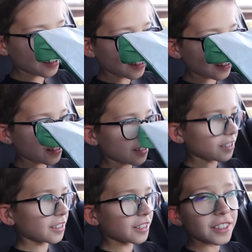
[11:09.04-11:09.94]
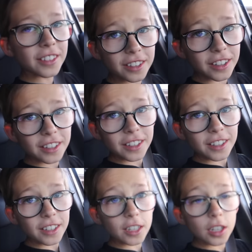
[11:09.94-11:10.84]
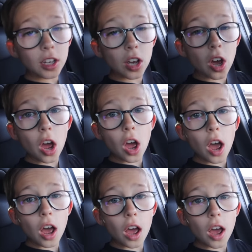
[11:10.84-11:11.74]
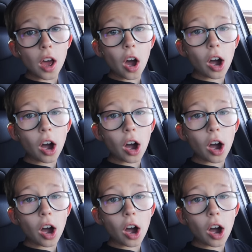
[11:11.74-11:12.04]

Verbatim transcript: are we ready to deliver? Deliver the goods.